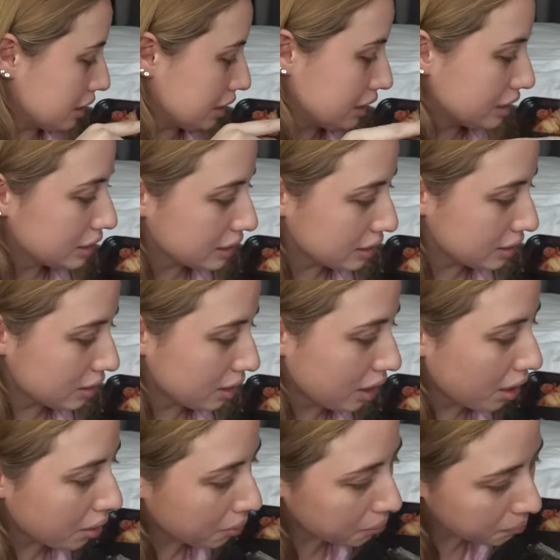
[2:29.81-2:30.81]
is.
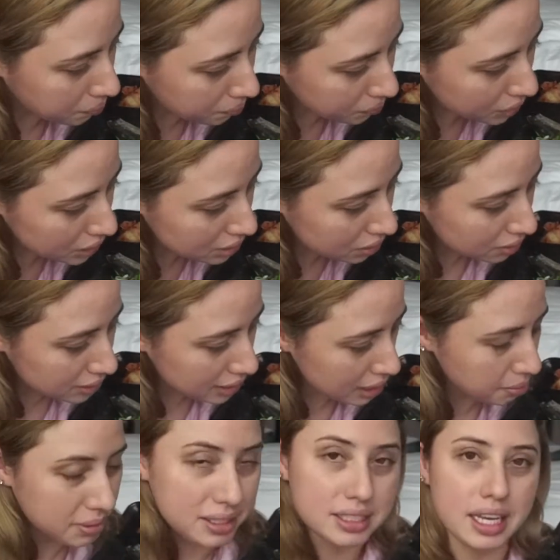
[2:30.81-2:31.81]
This looks like
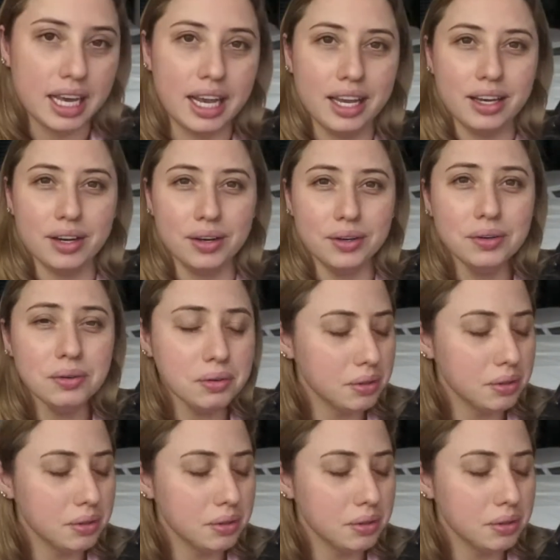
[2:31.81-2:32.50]
potato,